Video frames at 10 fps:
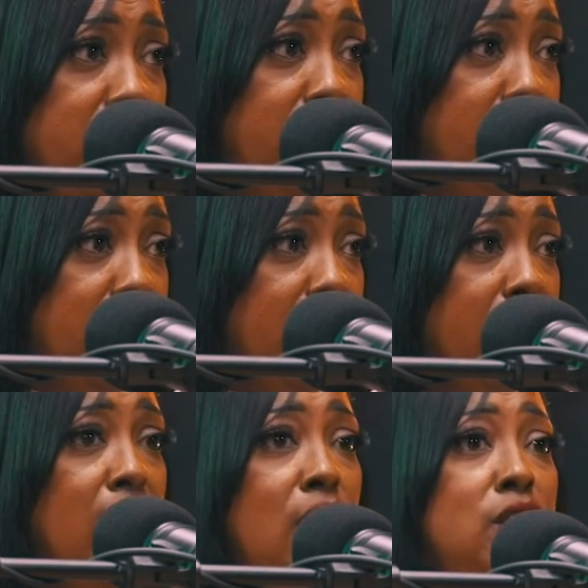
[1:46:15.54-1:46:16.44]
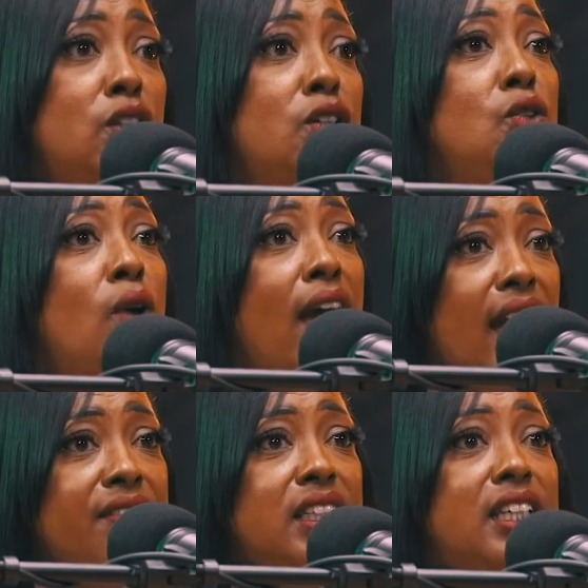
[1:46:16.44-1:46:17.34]
Okay. So you
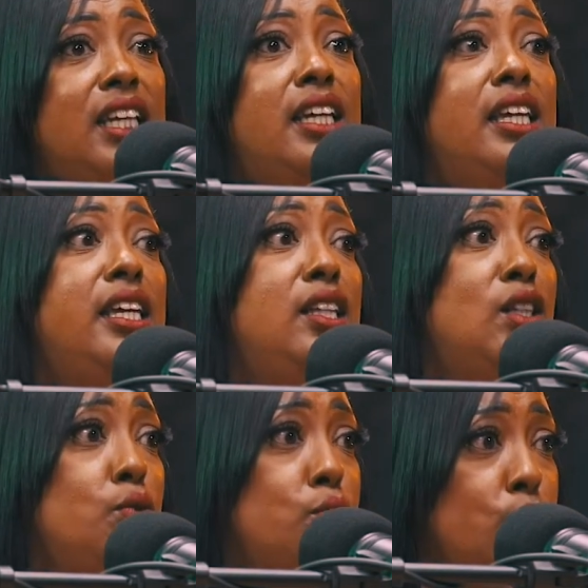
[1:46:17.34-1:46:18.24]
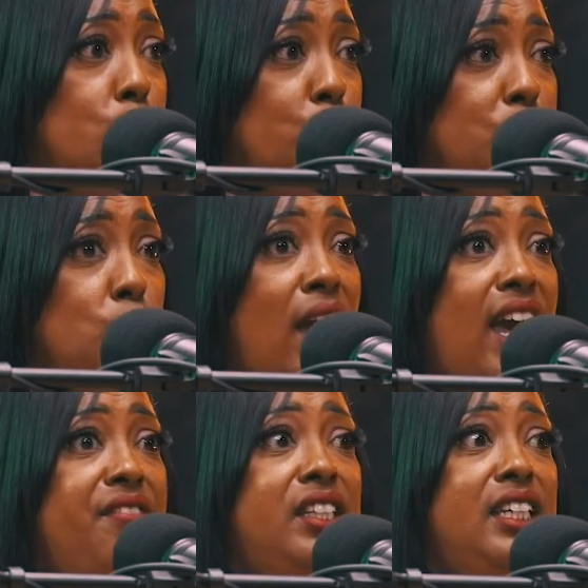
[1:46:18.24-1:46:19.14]
have to get in the rooms, you
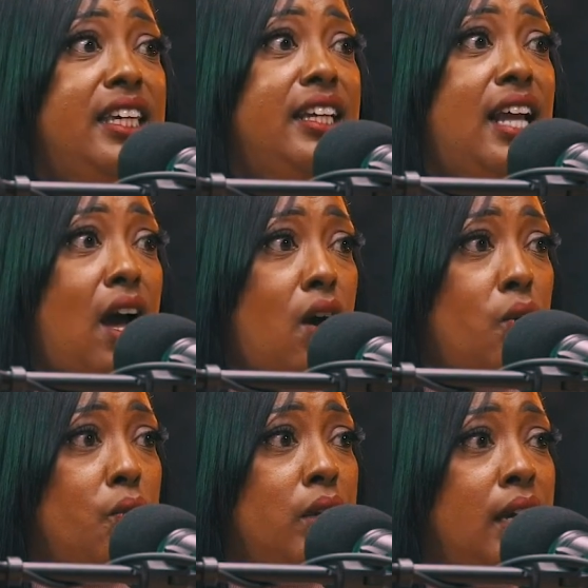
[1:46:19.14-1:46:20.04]
have to get out